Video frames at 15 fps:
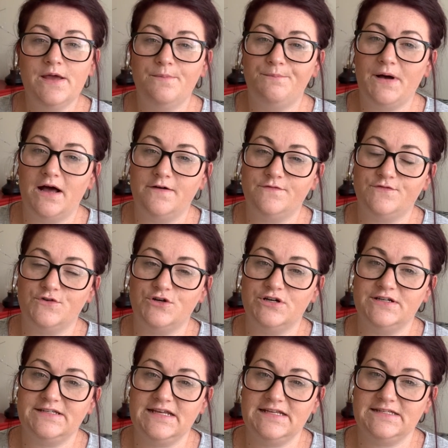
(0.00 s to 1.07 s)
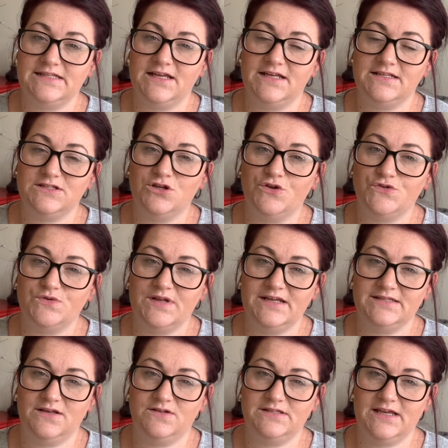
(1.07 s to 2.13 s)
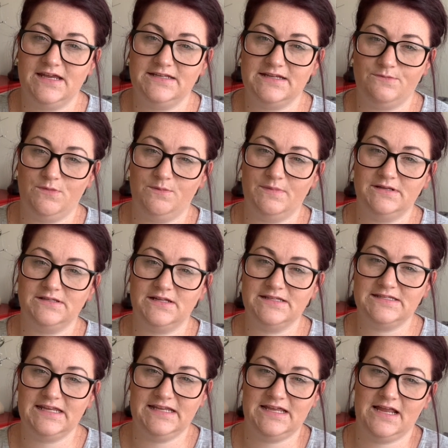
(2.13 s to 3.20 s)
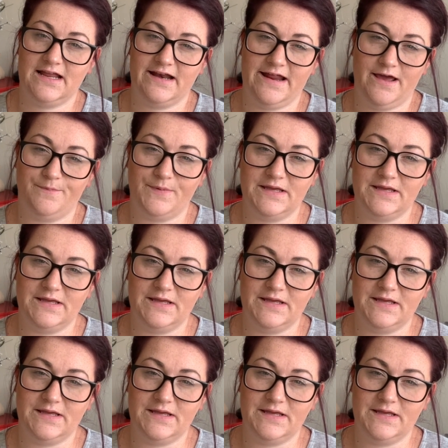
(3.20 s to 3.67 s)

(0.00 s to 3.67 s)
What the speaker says: But for days that it's not so nice outside and when my son's taking a nap,